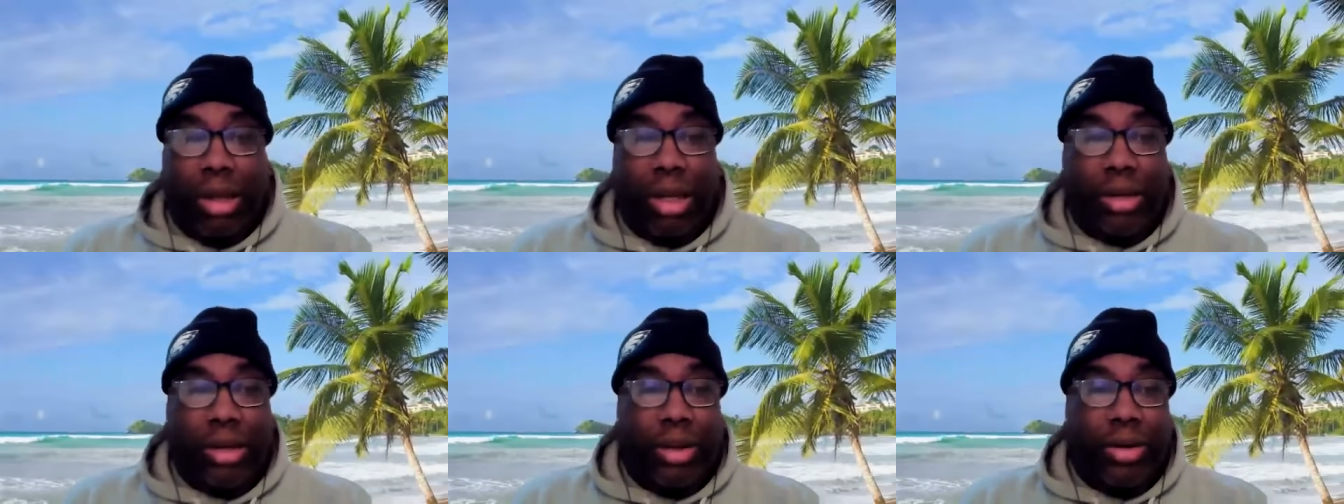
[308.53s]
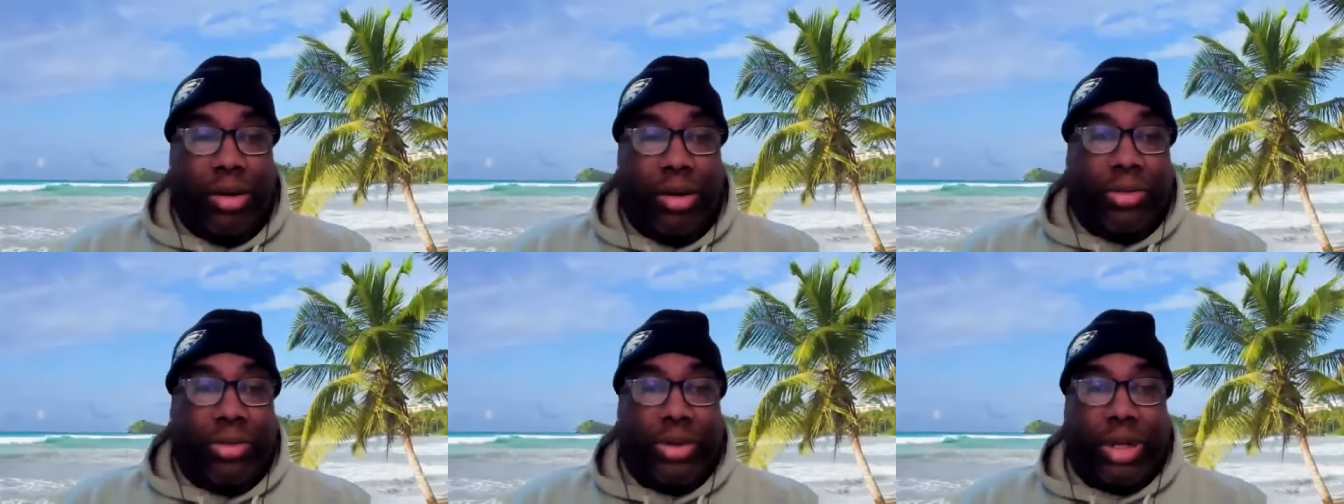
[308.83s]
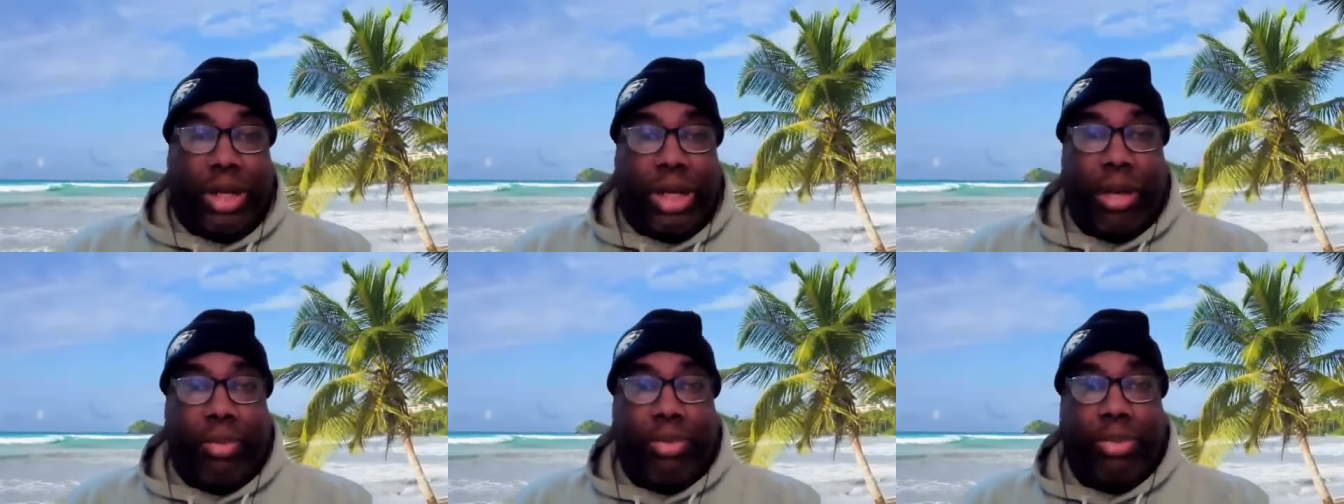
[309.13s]
And those were
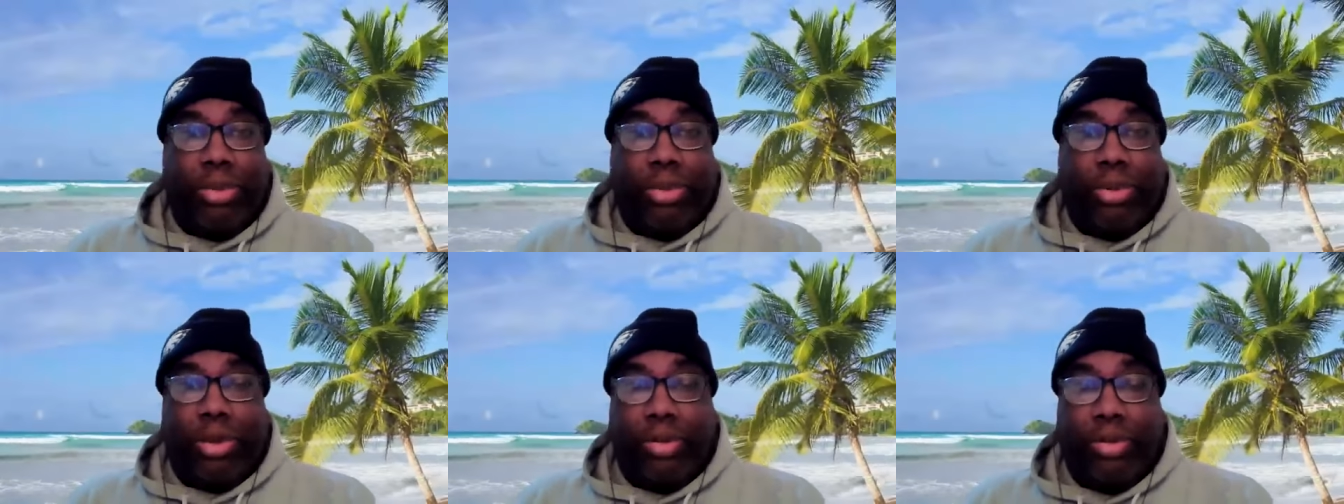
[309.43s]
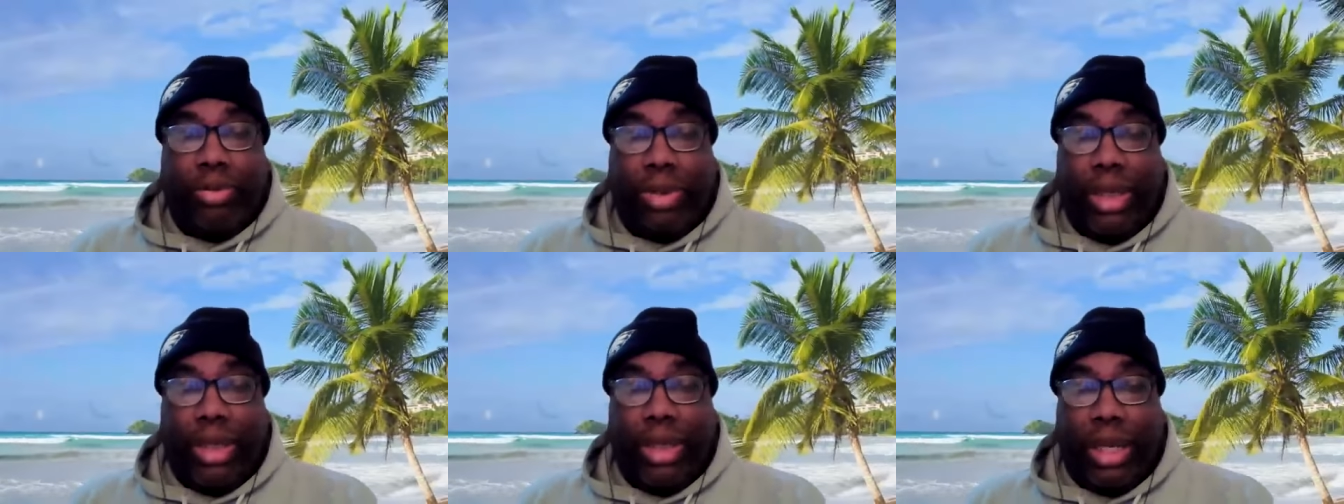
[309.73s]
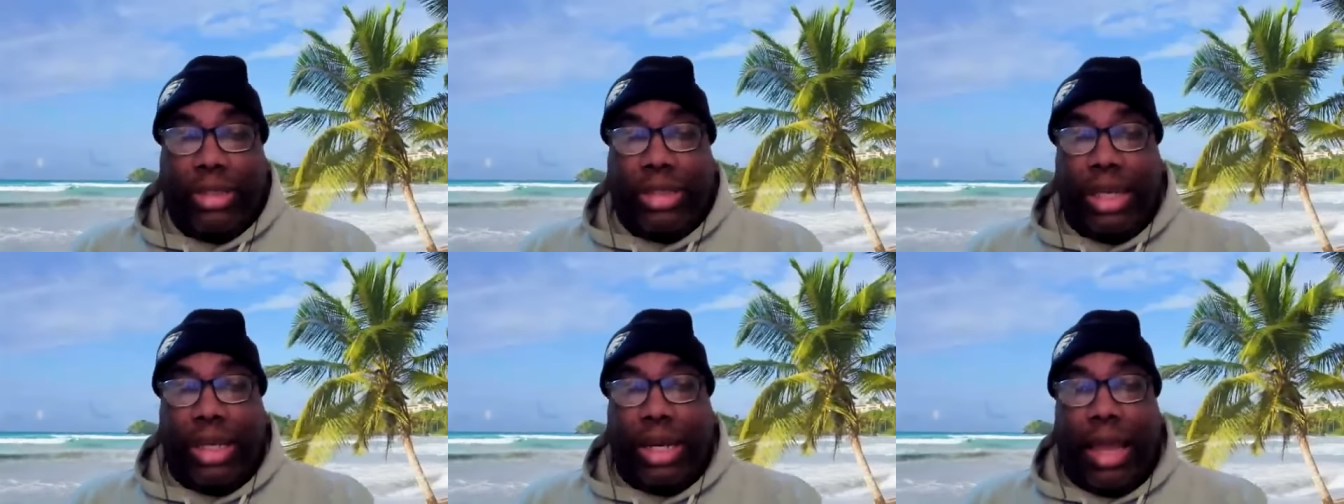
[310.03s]
a couple of
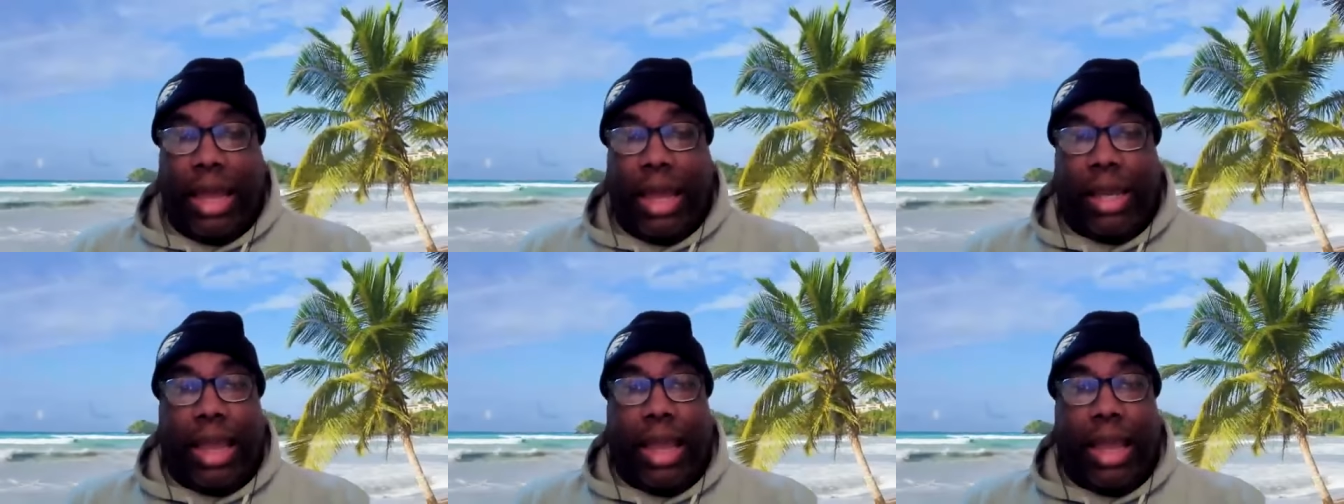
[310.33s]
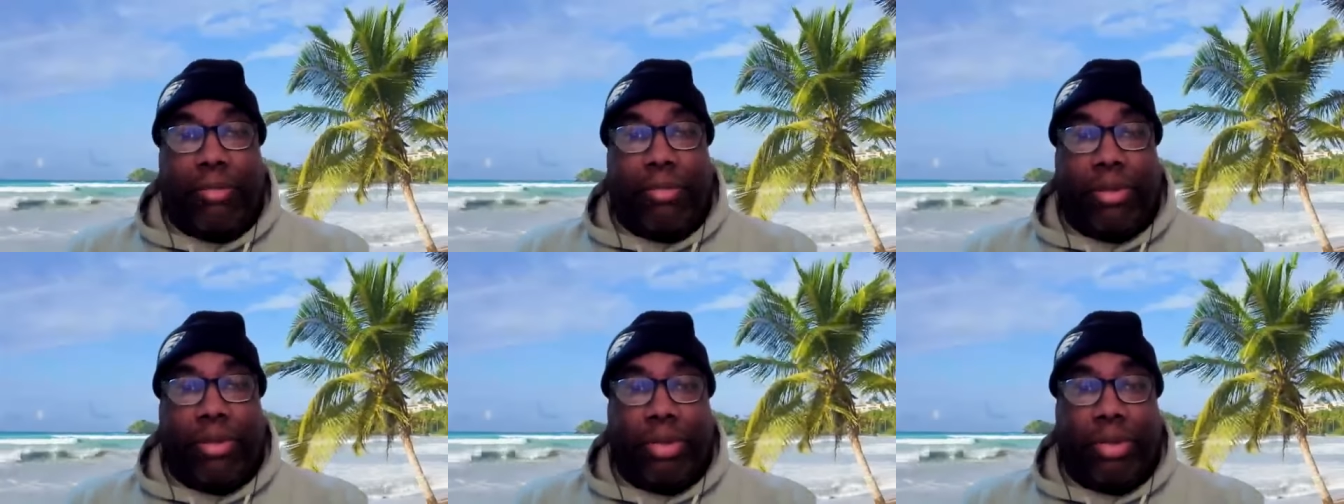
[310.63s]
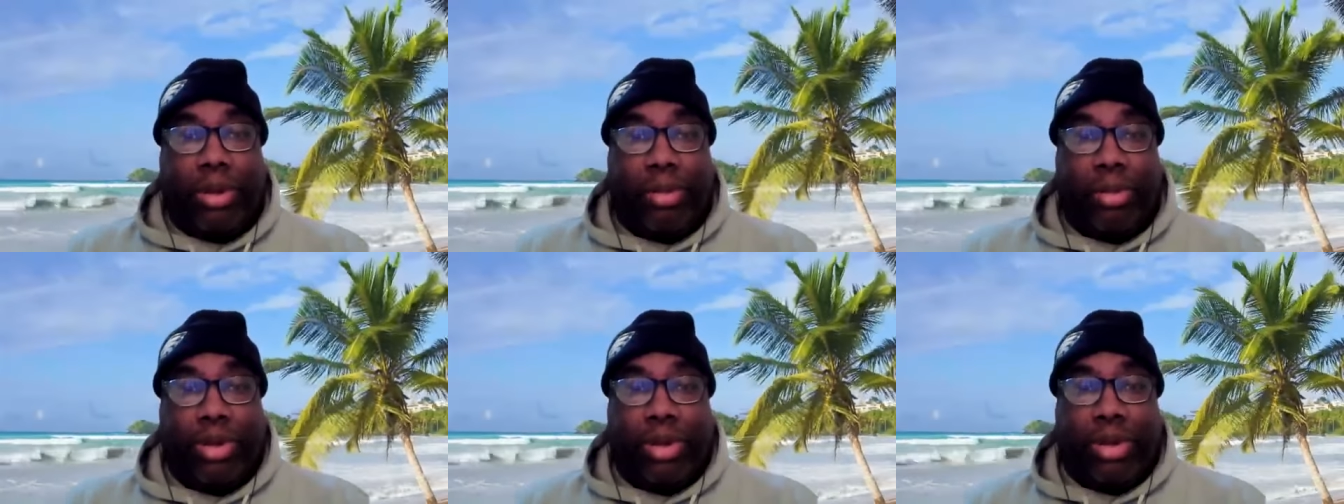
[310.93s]
things that I got from
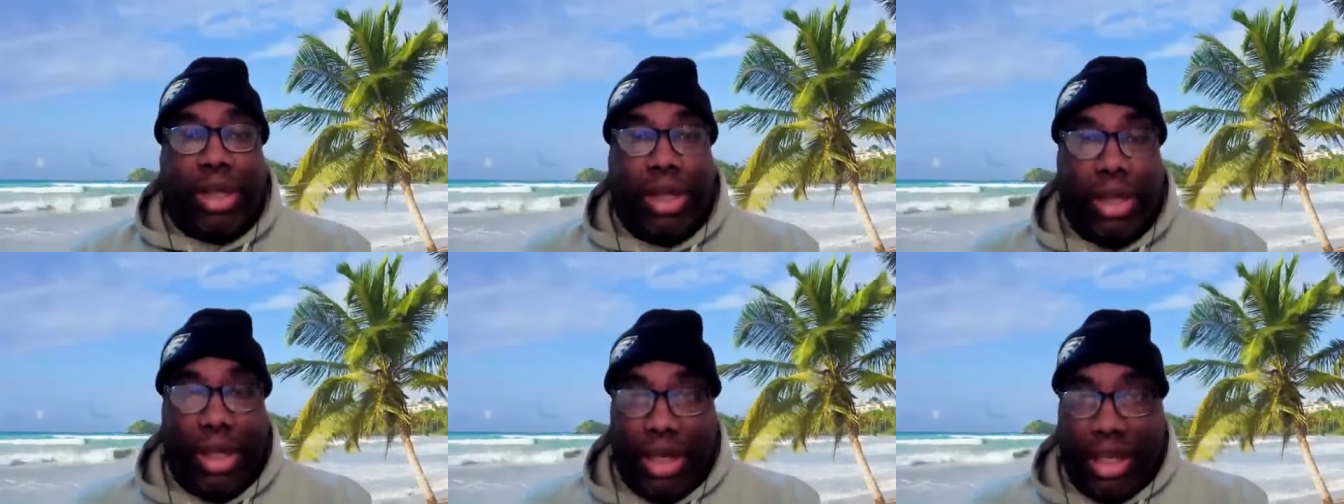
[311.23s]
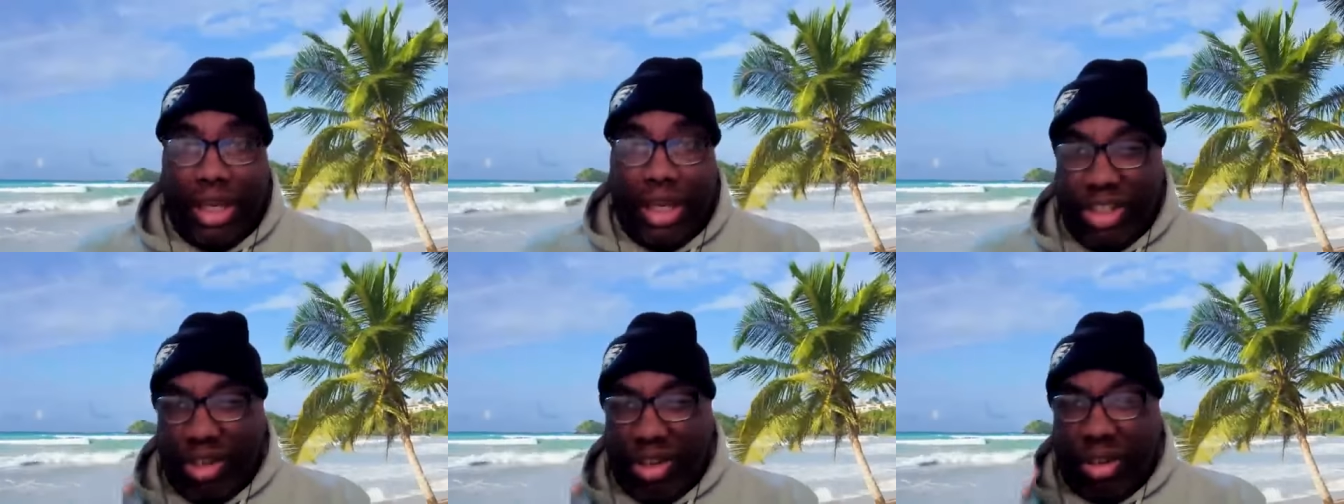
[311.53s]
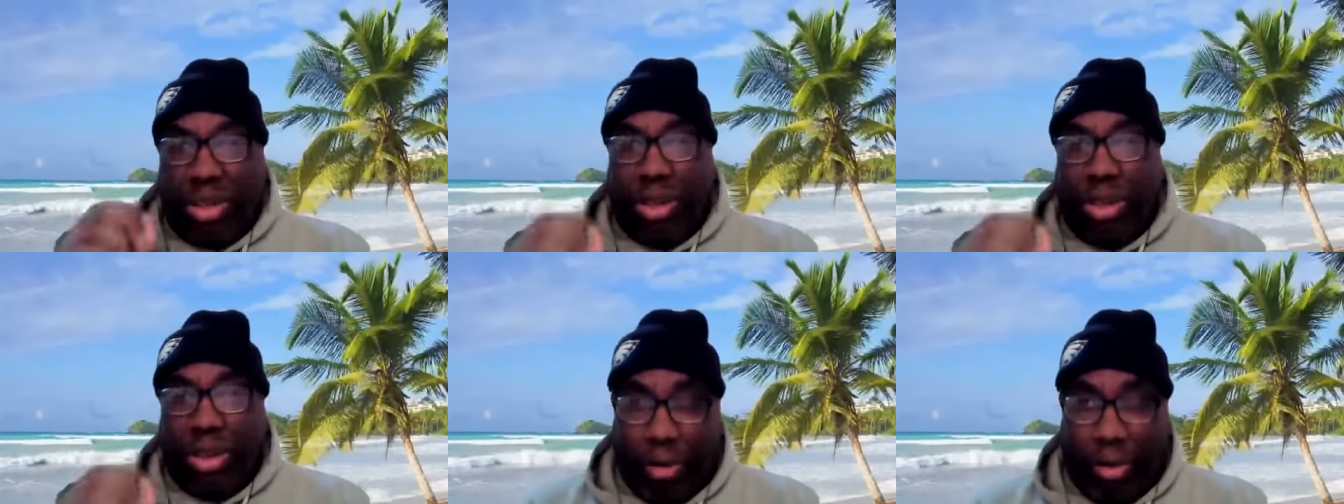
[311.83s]
the book. It's your
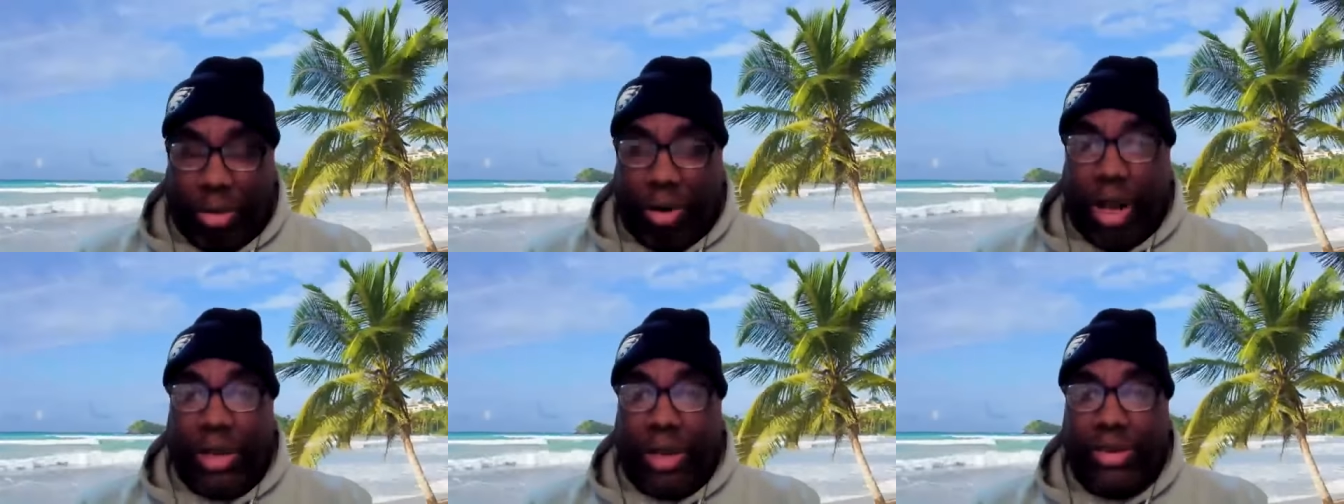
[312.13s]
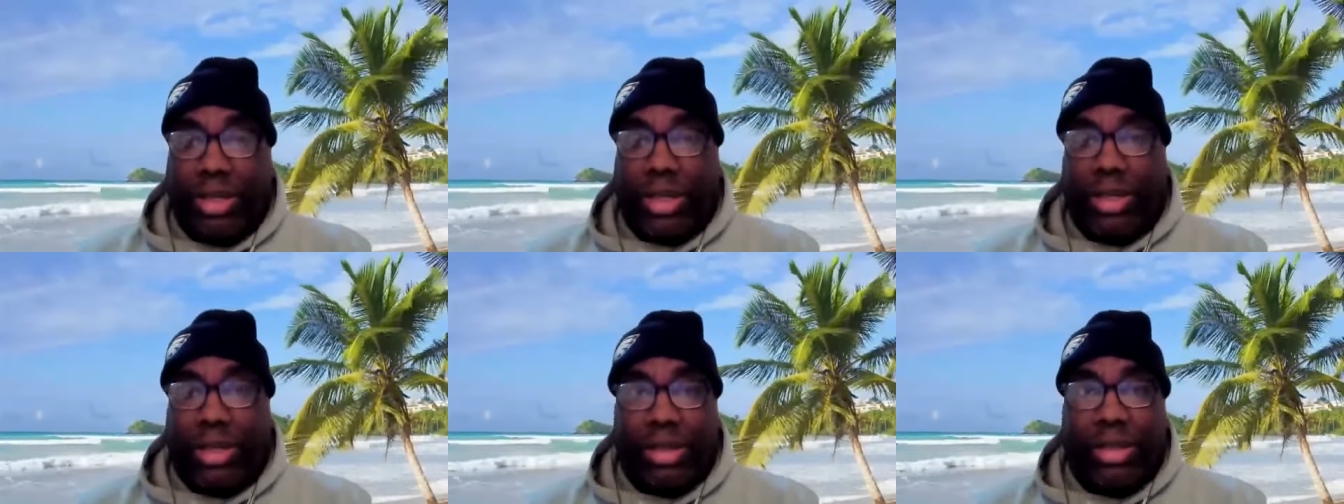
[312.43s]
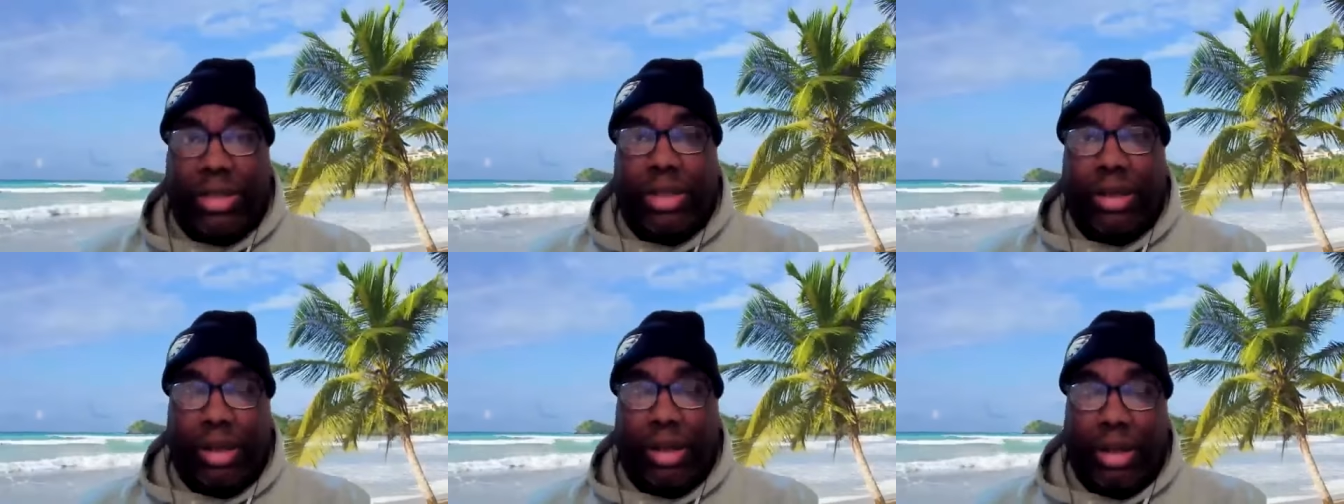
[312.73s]
thought
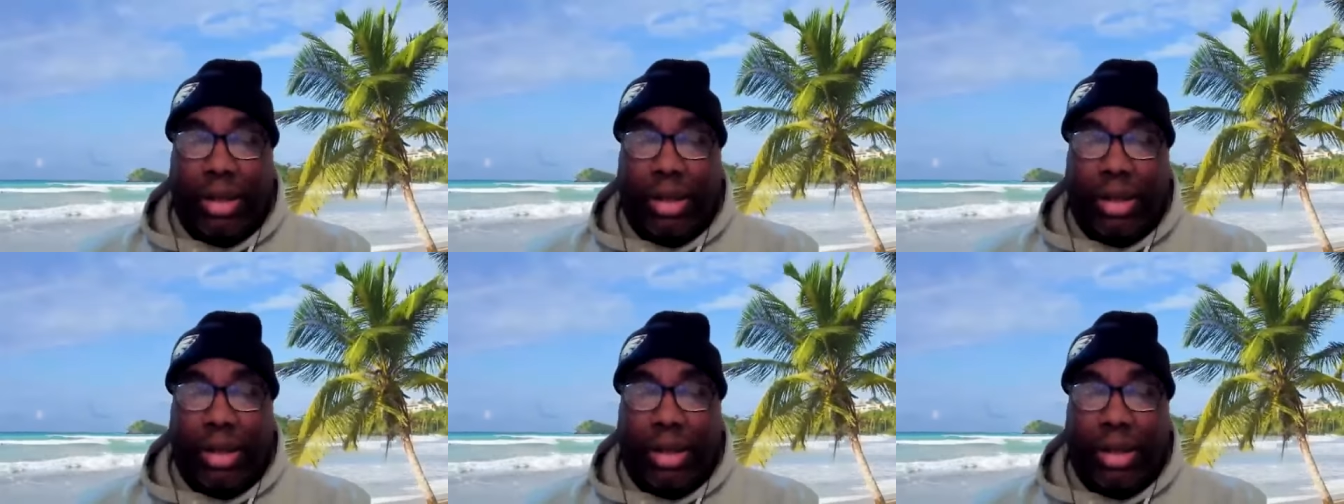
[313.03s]
process.